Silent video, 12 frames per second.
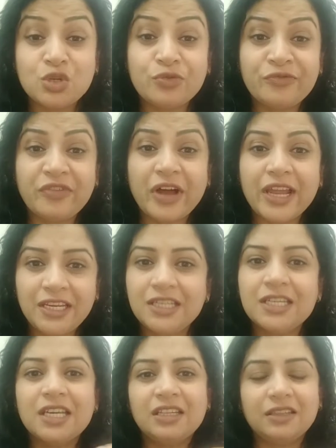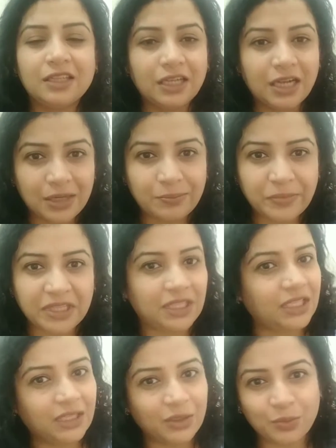to find the
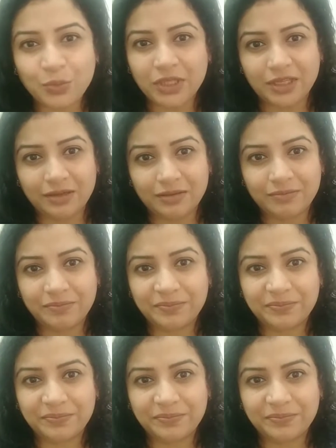Ganpati within.